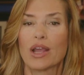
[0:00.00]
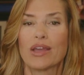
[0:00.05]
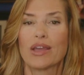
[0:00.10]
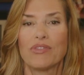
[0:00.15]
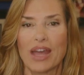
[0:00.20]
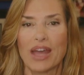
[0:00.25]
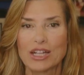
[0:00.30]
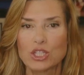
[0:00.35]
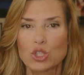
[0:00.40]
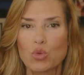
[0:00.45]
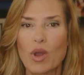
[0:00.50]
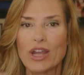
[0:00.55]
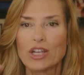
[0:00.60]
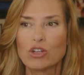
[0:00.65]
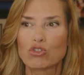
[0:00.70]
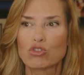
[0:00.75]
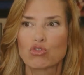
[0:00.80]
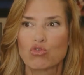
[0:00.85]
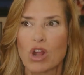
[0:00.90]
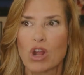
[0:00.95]
And that's why you're
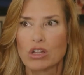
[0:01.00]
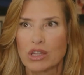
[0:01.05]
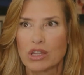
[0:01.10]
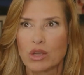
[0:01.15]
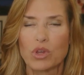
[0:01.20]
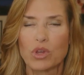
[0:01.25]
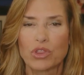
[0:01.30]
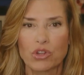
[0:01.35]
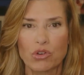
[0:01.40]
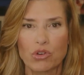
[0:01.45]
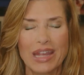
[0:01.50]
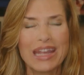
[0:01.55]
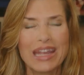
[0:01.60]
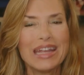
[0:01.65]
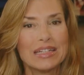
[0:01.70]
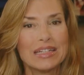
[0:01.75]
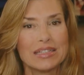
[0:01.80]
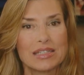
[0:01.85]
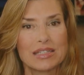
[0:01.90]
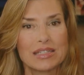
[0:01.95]
struggling with your
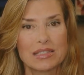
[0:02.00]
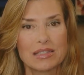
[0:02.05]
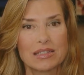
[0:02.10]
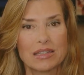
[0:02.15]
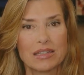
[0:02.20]
kids.